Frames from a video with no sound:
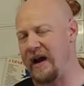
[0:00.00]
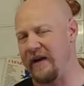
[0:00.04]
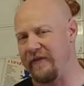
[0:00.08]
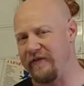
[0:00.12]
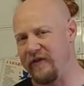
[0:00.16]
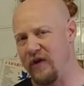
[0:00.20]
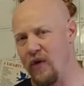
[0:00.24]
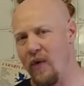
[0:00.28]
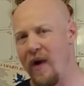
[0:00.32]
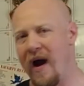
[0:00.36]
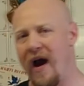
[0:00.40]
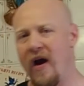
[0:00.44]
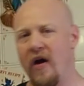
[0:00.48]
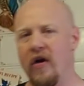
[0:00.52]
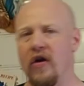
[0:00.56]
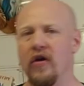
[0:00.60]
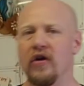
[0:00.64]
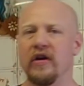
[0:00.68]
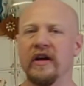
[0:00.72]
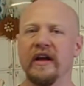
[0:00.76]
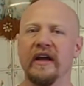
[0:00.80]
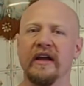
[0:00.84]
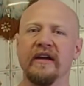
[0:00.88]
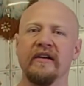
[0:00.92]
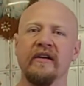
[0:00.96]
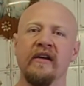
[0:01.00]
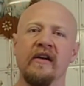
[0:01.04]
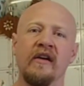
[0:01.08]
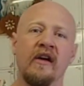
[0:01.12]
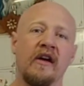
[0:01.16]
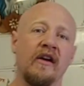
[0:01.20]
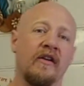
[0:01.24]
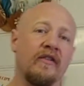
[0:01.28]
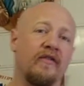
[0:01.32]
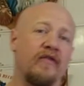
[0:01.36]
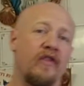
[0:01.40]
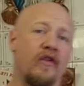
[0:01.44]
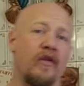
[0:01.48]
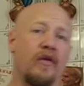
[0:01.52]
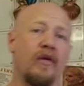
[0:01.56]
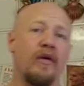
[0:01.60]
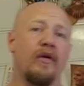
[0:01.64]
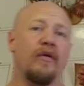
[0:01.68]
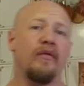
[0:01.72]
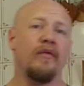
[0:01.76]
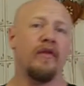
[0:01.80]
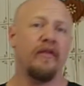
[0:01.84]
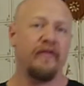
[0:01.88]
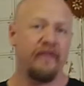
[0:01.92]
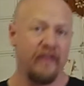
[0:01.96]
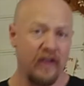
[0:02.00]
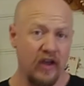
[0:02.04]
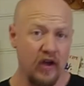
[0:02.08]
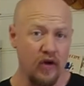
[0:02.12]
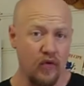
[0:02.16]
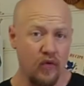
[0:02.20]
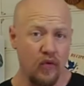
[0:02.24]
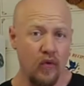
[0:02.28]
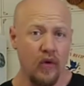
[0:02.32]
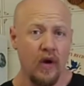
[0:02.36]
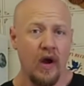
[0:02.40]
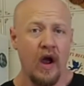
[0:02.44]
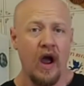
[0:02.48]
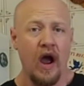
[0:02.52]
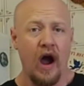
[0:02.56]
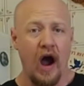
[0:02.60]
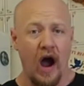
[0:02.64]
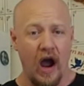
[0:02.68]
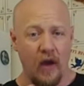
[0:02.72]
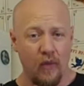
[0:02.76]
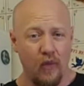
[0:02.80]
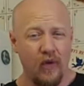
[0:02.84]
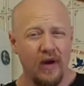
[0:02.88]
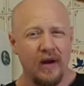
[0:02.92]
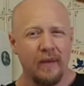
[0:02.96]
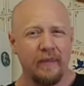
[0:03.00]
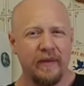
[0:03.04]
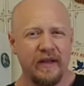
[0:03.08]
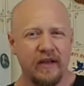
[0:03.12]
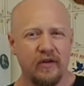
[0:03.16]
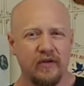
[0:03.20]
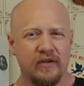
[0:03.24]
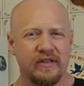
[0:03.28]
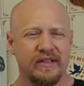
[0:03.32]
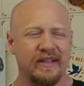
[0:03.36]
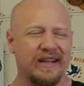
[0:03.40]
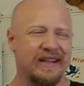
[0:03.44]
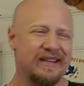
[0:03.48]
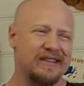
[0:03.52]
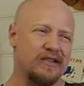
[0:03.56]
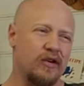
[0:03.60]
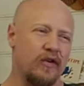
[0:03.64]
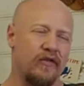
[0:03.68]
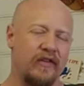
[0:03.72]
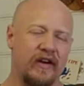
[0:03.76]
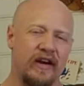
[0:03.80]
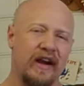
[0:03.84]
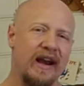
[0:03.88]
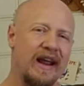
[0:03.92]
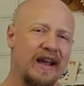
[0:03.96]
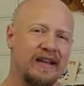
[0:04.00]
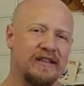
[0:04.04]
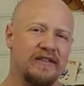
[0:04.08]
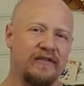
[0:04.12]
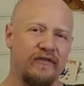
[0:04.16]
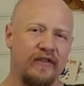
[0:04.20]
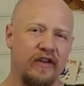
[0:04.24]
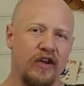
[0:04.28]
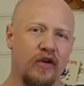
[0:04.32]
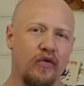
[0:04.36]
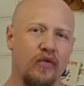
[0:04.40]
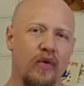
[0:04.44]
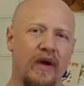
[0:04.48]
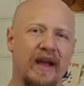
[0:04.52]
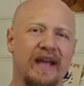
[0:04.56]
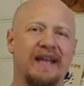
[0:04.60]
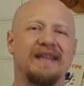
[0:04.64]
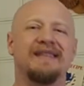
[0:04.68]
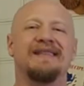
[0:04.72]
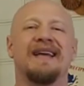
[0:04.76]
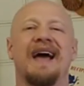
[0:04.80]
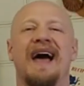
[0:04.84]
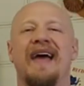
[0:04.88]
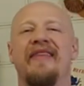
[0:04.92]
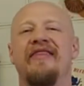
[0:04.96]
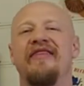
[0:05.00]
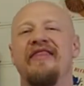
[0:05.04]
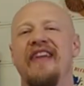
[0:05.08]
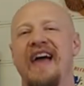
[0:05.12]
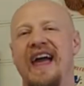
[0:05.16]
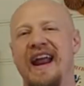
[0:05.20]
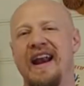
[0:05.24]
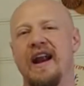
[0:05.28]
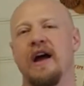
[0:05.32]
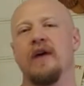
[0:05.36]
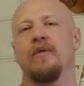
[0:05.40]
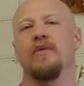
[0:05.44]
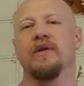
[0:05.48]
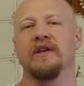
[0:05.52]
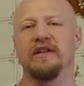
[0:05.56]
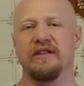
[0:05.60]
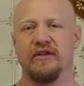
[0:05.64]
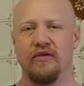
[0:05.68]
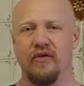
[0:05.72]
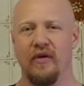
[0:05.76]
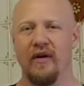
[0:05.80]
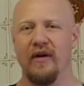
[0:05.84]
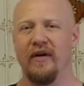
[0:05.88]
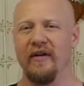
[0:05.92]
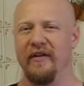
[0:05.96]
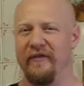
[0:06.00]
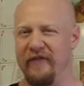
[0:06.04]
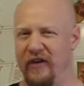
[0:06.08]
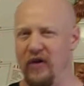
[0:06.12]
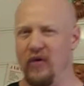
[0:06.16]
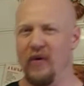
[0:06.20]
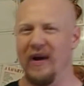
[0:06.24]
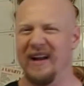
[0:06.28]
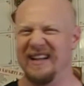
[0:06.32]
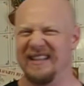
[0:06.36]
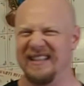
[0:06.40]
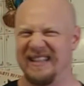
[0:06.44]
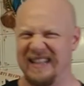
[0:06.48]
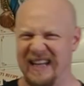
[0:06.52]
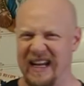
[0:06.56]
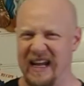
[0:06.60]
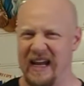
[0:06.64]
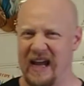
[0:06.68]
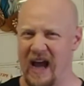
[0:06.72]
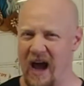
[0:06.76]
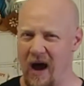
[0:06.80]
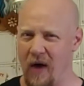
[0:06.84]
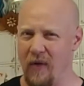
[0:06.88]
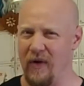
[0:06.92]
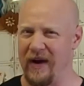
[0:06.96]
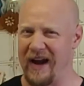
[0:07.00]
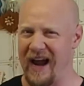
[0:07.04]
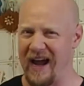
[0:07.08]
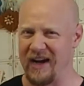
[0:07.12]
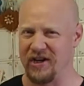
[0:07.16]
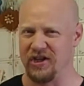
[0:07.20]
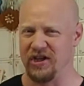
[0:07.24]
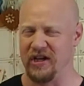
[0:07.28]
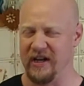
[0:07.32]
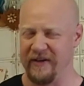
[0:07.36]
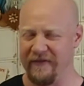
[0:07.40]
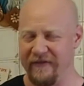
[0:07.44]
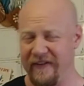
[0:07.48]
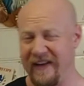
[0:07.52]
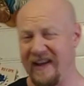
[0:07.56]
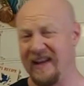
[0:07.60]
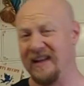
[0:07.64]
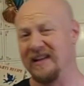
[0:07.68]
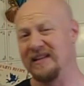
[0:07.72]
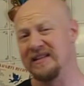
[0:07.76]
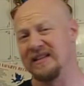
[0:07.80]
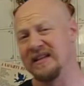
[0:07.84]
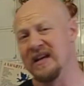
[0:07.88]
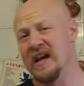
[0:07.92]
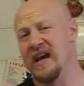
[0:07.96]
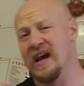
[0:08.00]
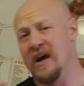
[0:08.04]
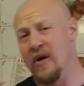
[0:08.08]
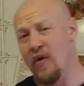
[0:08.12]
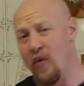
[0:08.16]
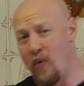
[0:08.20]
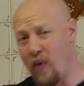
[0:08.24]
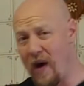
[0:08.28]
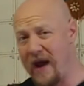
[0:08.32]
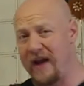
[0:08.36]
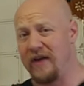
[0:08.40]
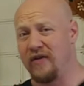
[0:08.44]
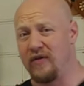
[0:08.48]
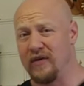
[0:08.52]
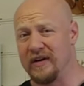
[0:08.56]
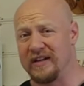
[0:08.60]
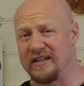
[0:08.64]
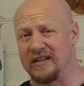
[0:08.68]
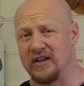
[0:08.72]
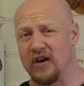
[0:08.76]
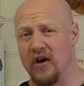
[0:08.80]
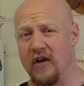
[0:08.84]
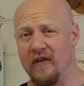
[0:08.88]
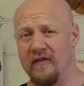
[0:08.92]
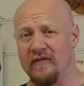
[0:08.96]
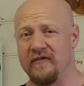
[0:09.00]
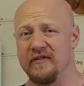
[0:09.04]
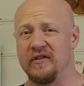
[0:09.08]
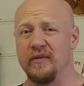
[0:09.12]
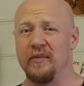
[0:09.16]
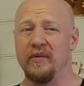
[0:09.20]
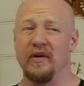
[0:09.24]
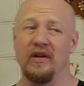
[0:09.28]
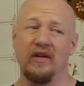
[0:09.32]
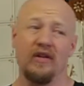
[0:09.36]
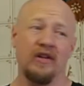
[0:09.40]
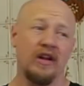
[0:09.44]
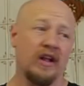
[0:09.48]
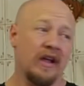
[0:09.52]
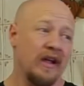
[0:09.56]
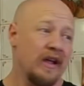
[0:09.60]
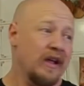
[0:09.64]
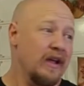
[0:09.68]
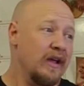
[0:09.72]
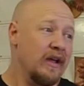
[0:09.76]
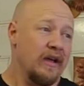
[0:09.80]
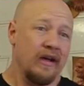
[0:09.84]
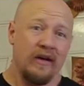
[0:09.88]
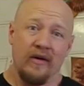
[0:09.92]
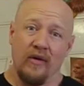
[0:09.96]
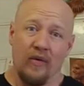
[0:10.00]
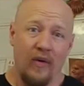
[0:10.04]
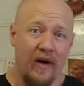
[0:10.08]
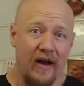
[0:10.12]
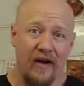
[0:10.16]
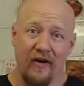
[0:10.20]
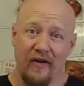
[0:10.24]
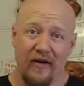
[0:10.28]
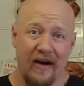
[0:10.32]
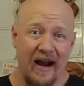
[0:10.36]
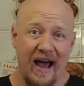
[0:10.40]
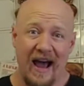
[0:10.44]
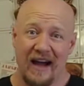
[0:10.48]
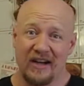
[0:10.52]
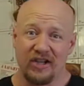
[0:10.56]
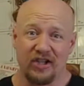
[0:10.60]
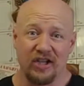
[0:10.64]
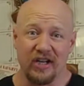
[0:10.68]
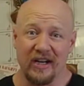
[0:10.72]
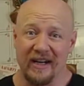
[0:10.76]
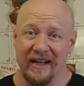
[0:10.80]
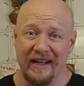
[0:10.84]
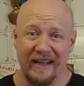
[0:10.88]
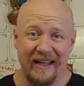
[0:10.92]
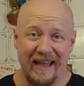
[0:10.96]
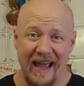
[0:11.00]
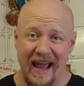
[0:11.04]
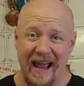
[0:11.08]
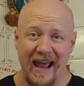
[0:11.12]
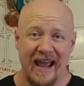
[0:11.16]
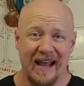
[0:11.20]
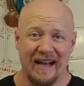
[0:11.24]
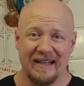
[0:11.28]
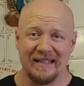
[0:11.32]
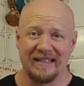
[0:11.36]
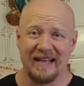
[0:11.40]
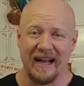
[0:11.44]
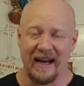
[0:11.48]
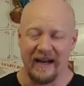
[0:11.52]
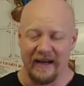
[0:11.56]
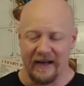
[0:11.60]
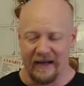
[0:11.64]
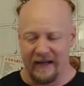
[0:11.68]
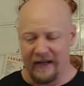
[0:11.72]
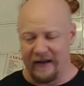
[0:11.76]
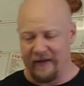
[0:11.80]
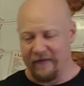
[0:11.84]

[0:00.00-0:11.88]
if you are looking for a review, I will be using this over the next few weeks, and then I will do a review. I'll see how it actually feels, whether it's comfortable, whether it actually gains anything